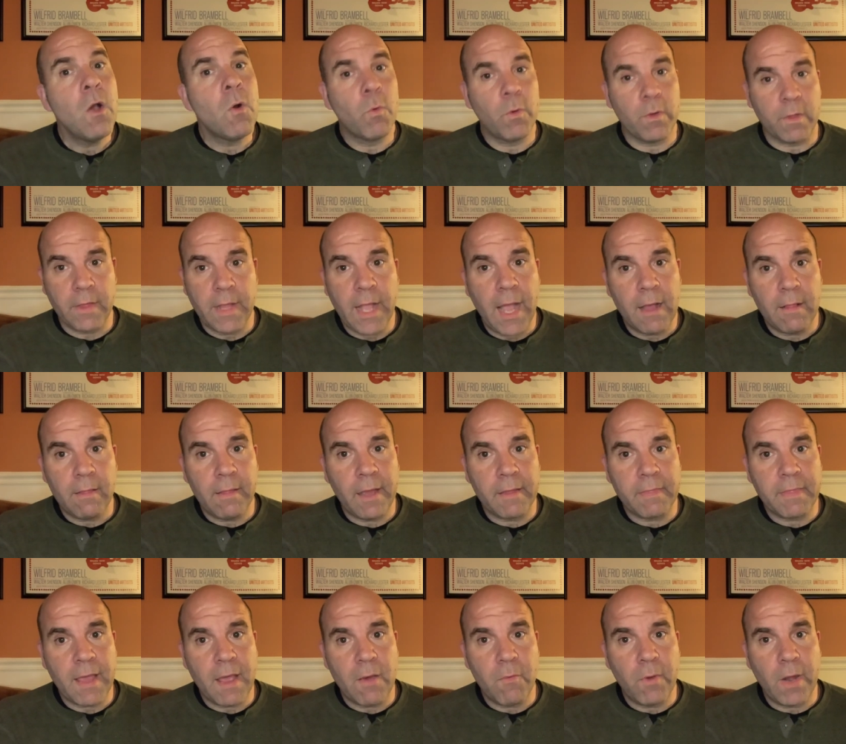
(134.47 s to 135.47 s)
Was not
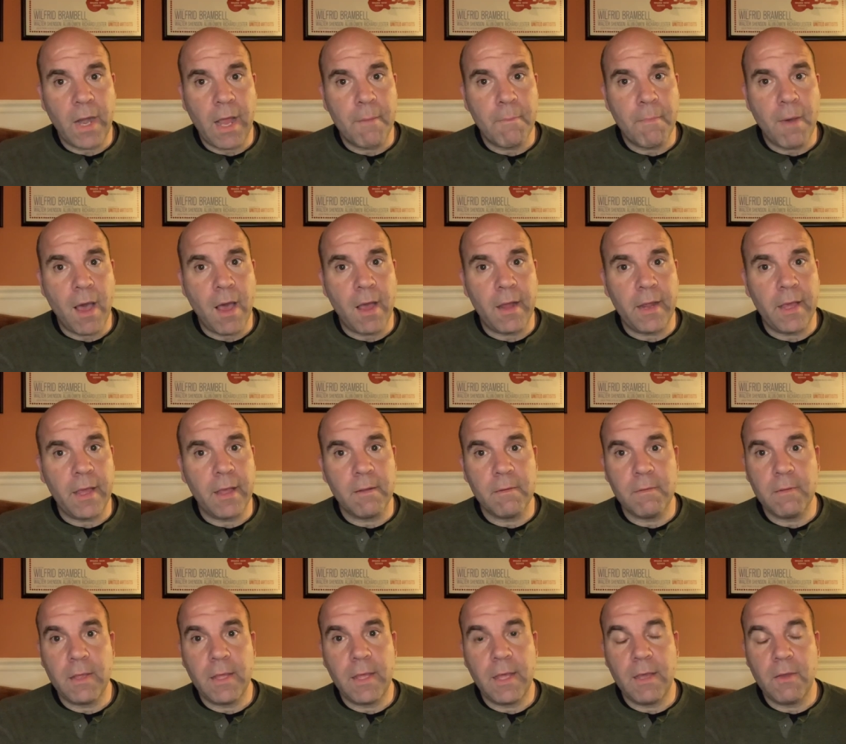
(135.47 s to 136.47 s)
like that when I bought it.
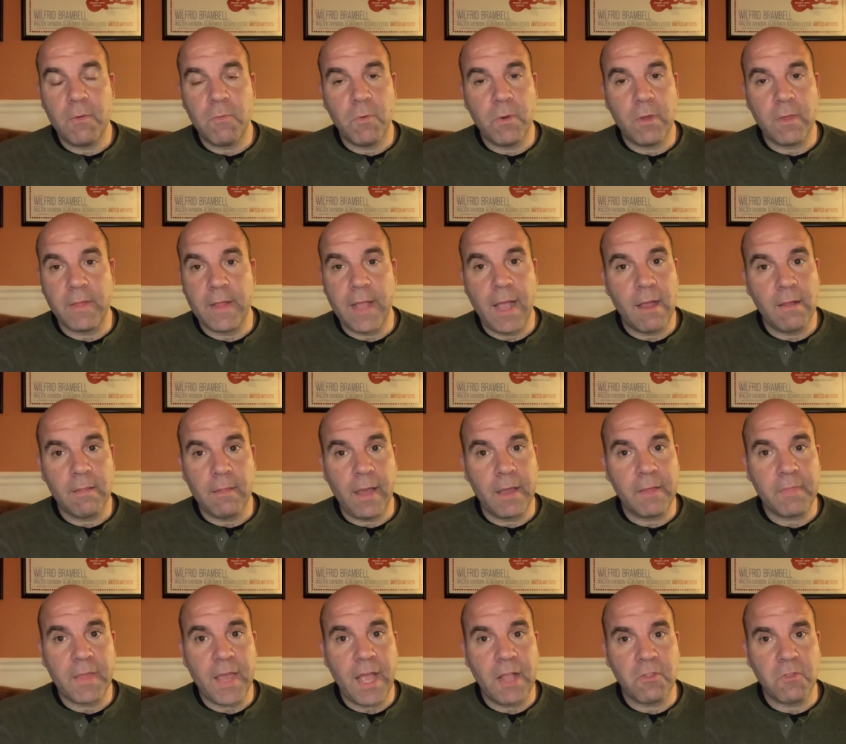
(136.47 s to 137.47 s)
It was not
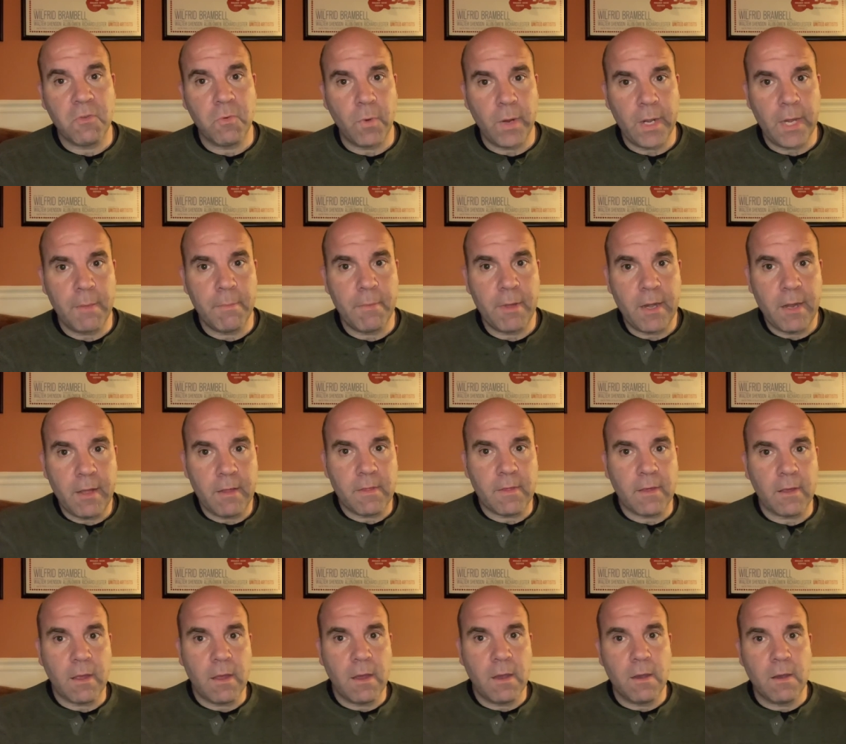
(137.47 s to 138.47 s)
like that 20 minutes
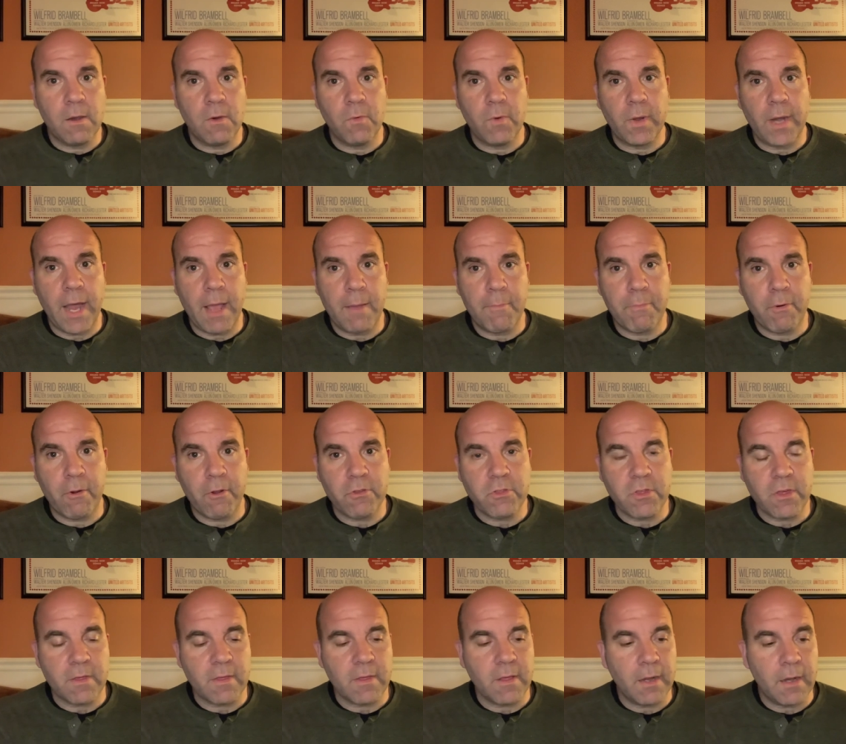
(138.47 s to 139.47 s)
ago when I
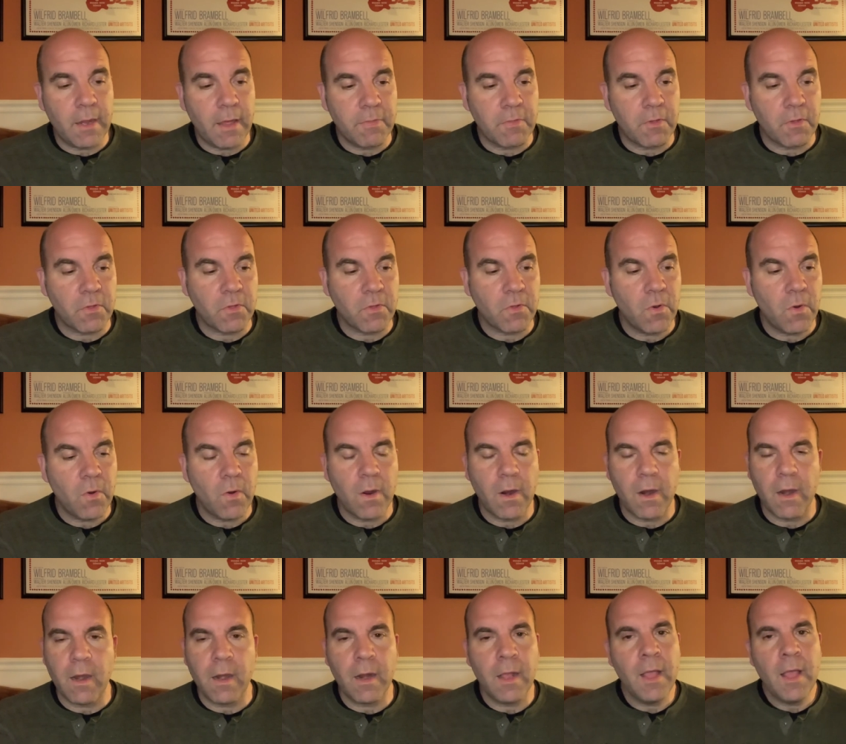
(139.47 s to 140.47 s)
purchased it at the
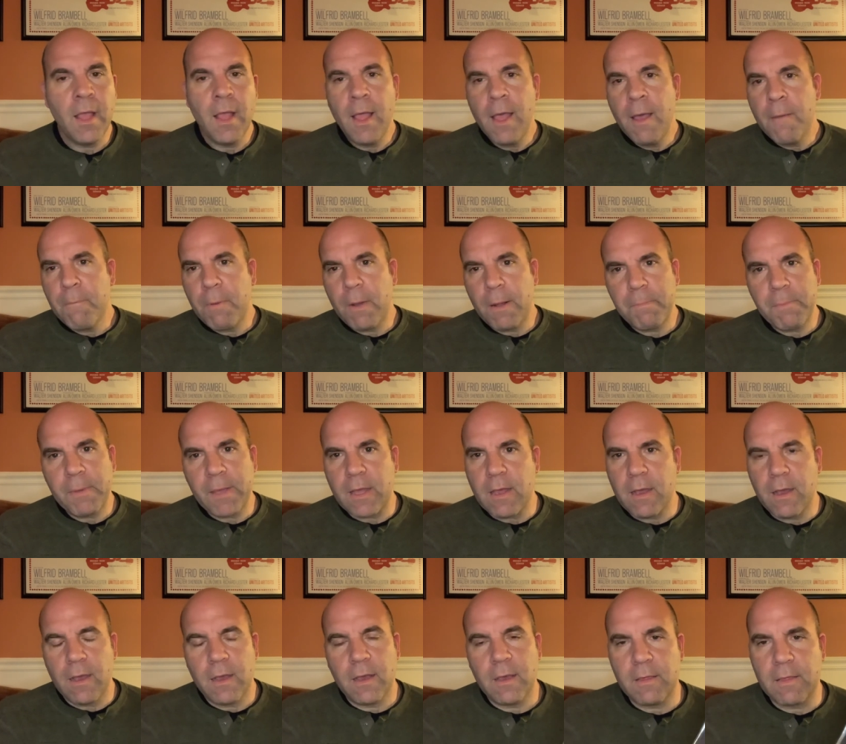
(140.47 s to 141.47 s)
store, but
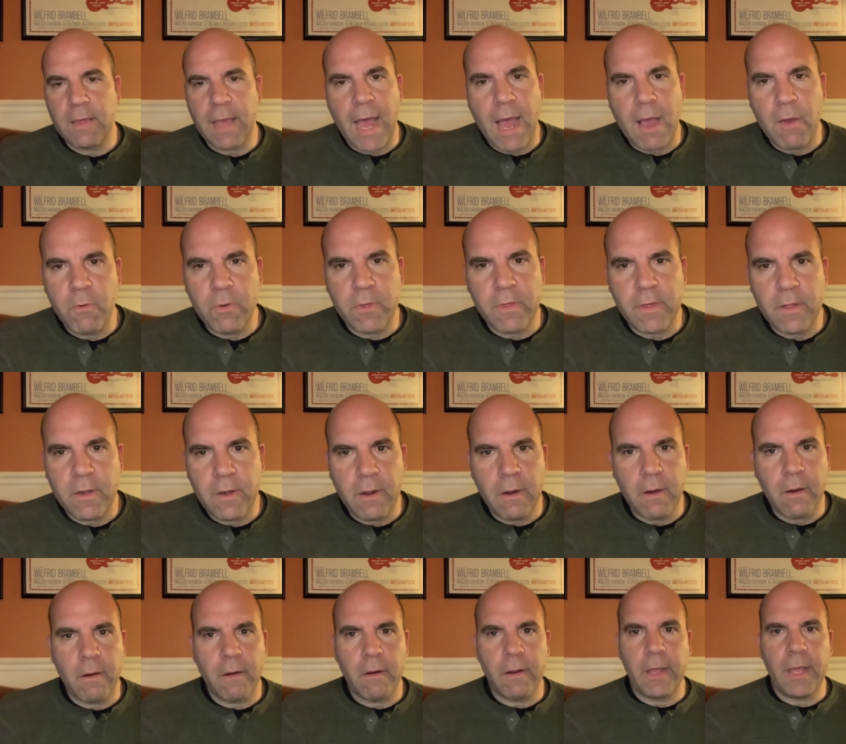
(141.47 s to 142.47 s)
because I was in a
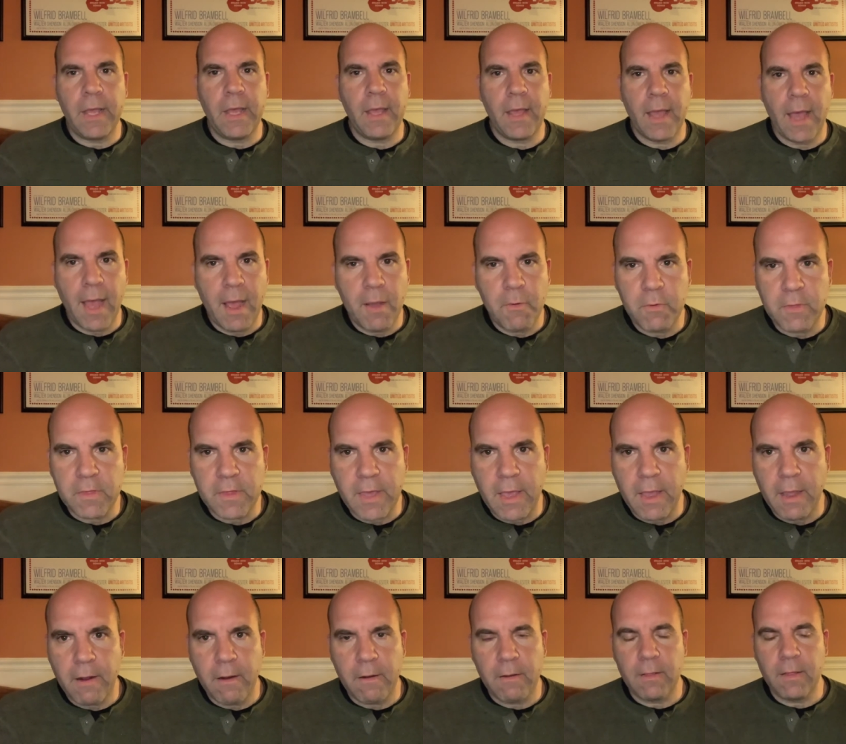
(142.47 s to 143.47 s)
hurry, I was
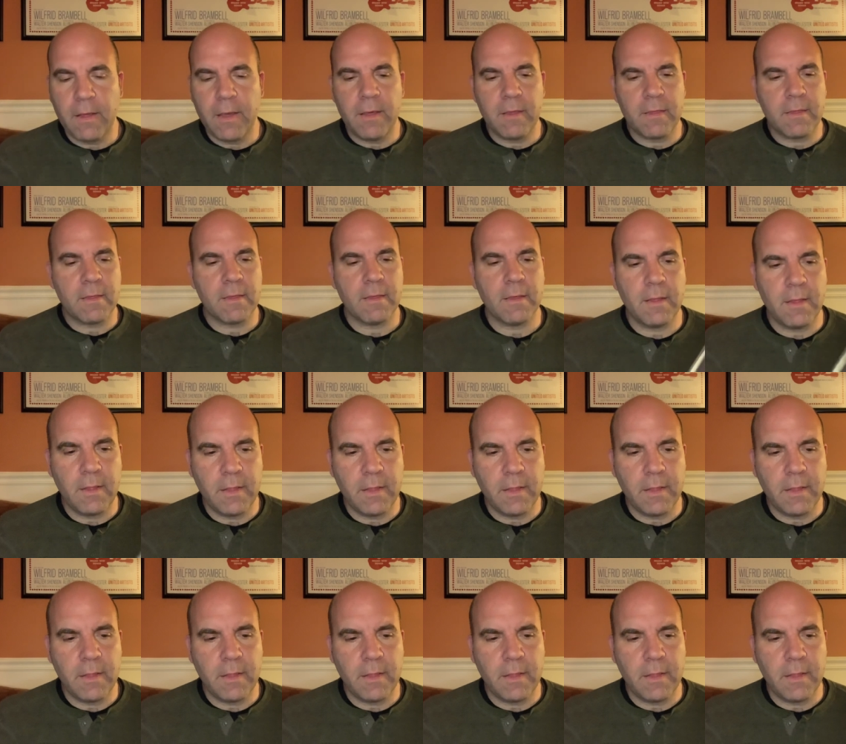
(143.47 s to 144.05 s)
careless.